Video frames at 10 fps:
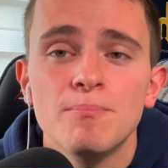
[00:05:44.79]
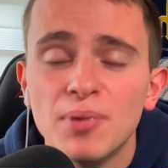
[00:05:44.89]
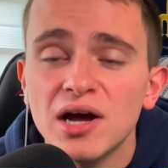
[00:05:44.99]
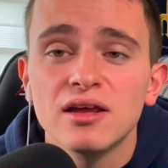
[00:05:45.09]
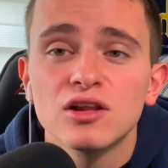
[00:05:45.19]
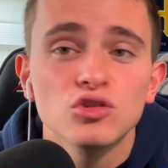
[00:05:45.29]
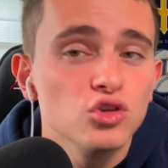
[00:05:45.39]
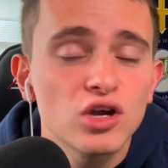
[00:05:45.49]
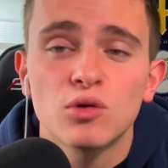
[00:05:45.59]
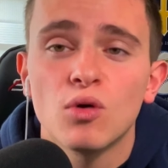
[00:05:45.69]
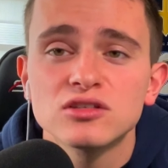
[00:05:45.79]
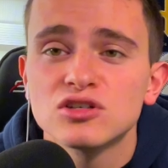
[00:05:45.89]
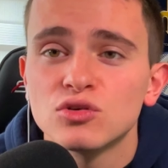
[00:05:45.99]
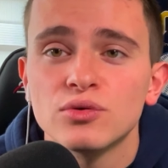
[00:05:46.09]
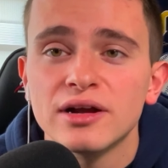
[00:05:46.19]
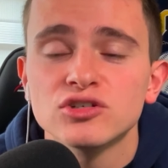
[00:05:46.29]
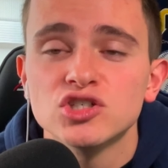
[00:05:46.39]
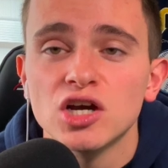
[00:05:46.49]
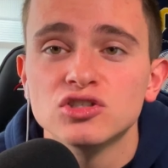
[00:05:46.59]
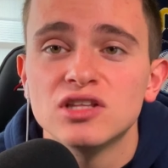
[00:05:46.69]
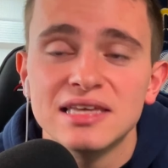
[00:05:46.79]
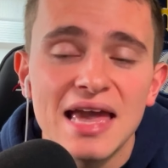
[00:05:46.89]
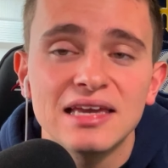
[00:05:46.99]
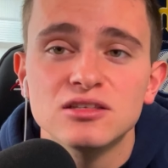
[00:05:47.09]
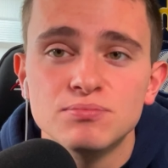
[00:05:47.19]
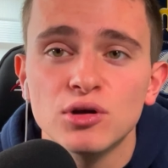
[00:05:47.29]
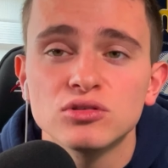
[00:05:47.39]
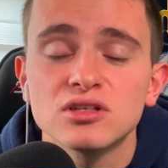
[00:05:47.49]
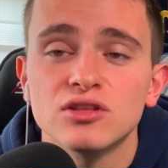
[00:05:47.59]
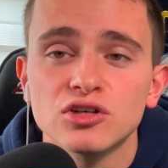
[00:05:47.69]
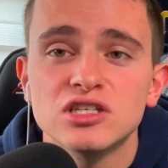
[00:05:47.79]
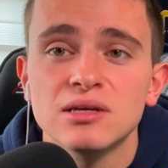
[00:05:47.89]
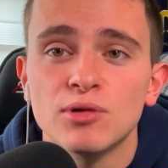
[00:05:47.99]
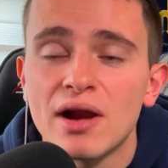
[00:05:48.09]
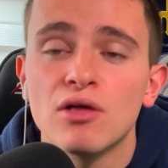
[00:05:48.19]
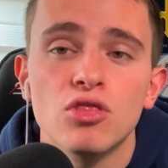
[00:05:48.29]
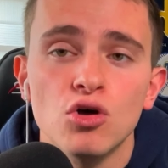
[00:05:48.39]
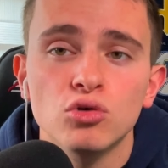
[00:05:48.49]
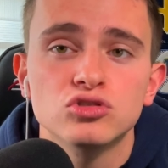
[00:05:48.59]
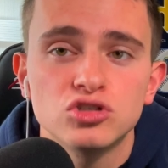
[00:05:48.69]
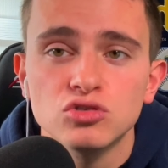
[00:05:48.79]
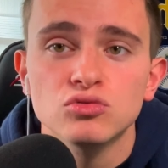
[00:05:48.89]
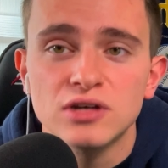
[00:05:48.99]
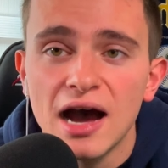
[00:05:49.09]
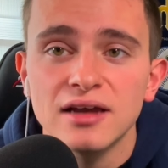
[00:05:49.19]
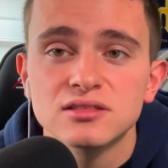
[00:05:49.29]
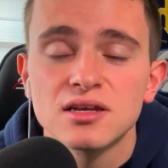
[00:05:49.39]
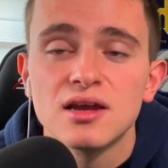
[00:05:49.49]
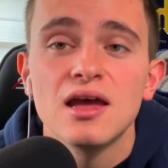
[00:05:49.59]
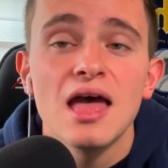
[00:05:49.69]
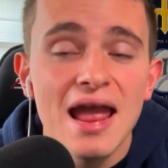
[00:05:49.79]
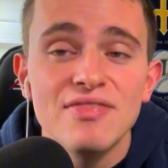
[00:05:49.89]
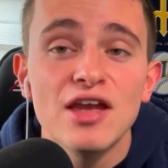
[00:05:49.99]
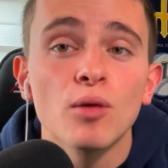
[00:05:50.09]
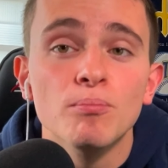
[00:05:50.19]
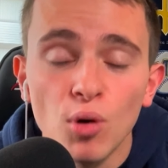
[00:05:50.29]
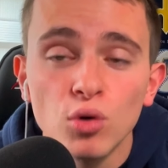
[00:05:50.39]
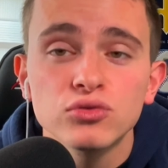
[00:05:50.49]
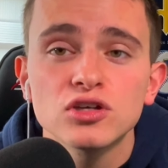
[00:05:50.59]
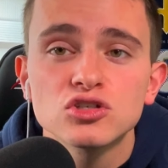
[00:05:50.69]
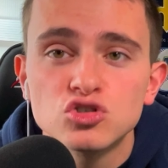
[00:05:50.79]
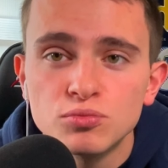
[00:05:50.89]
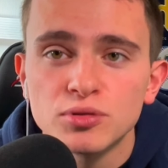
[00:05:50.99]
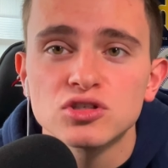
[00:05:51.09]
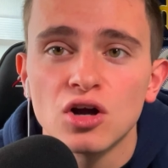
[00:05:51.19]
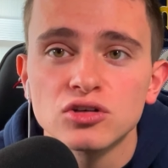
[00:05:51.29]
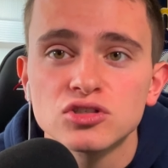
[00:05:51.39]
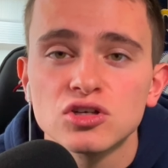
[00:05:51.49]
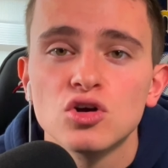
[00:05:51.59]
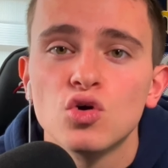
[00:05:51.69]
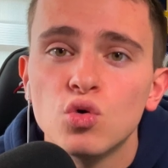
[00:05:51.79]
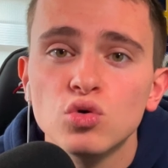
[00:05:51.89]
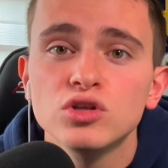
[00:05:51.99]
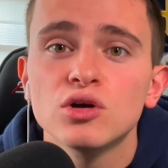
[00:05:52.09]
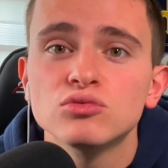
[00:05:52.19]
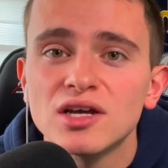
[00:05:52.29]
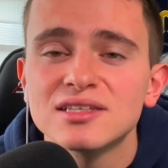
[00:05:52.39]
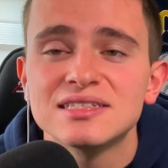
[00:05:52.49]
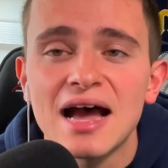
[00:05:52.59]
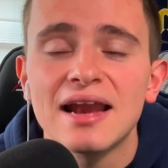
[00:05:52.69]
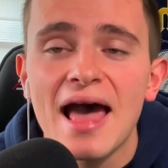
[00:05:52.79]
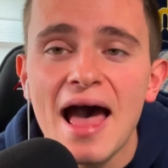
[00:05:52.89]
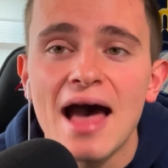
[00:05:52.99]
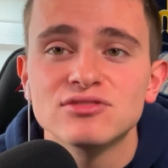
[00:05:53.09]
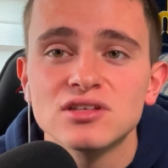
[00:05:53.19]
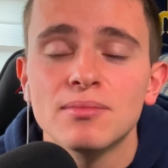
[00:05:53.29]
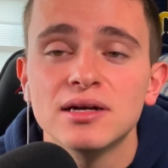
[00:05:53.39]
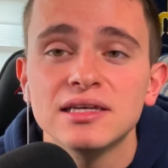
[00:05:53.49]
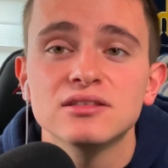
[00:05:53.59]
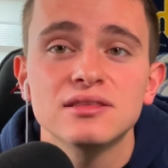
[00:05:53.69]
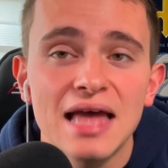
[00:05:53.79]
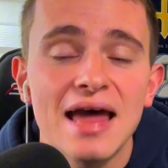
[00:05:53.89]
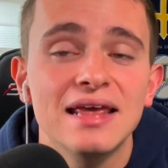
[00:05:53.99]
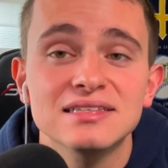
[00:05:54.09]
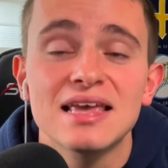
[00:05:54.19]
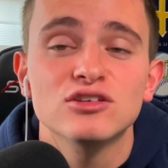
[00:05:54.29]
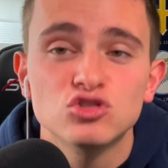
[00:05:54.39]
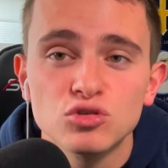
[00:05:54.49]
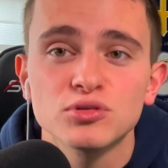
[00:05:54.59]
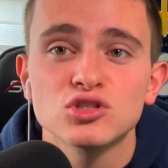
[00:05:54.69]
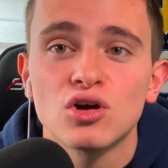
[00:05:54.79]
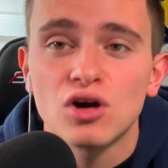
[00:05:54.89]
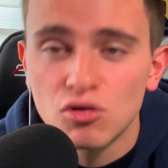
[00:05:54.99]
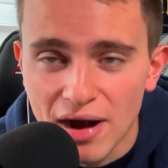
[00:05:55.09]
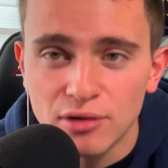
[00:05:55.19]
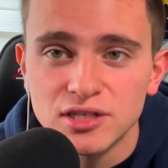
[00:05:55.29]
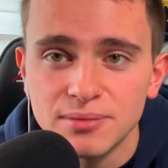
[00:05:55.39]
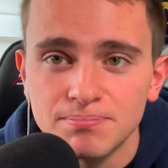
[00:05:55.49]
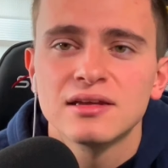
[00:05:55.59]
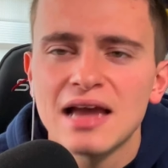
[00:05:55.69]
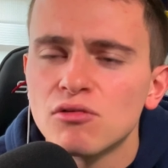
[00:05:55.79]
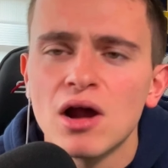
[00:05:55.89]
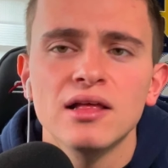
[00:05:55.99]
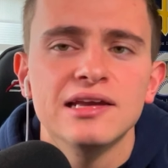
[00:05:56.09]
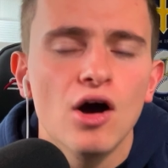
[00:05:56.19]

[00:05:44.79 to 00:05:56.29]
But look at Juan Soto and Aaron Judge. The Yankees built their team around those two guys, and they are both superstars. Julio does not have somebody that is a superstar around him. Cal Raleigh,